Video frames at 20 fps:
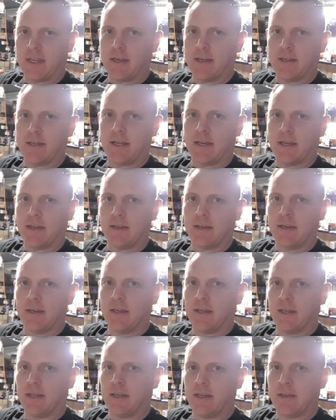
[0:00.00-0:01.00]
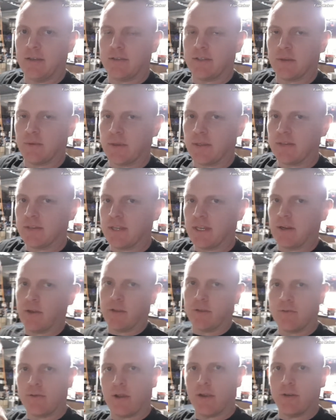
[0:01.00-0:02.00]
getting done so we can see it on
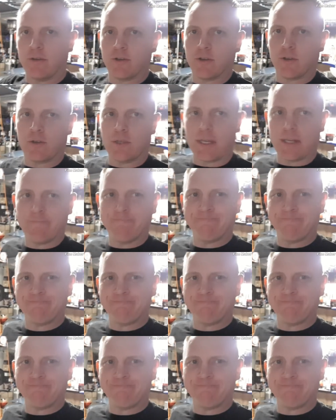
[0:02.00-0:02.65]
the road shortly.